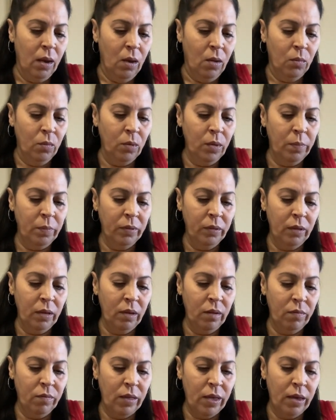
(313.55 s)
We
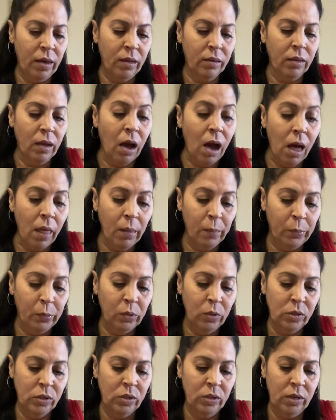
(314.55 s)
believe that the other
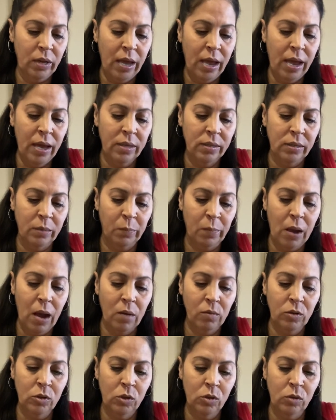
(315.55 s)
person has the
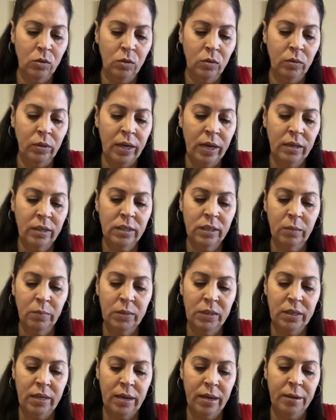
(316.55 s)
power to get us
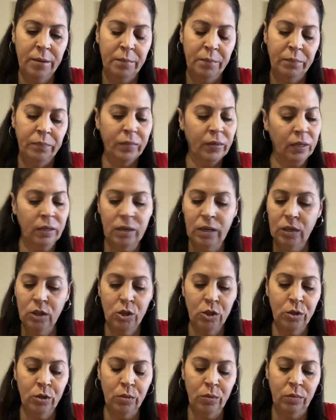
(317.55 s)
upset. Not
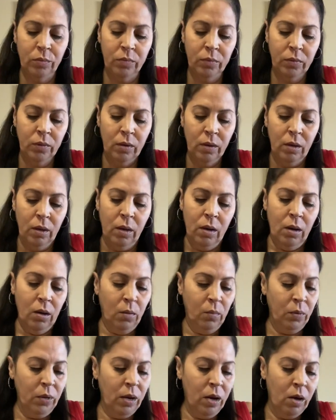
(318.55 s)
true.
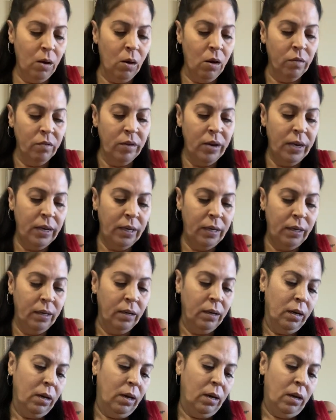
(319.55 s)
We are
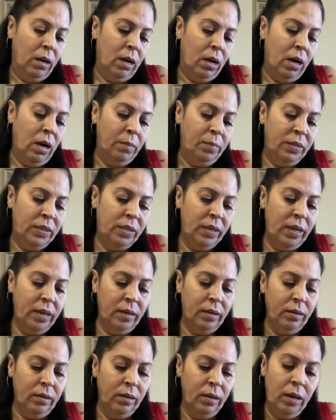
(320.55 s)
already
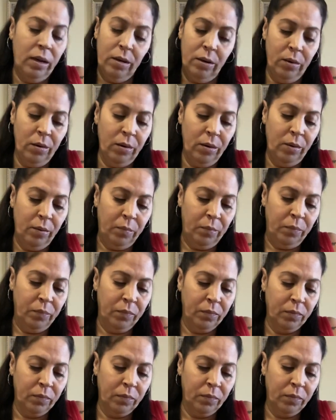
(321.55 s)
upset and hurt.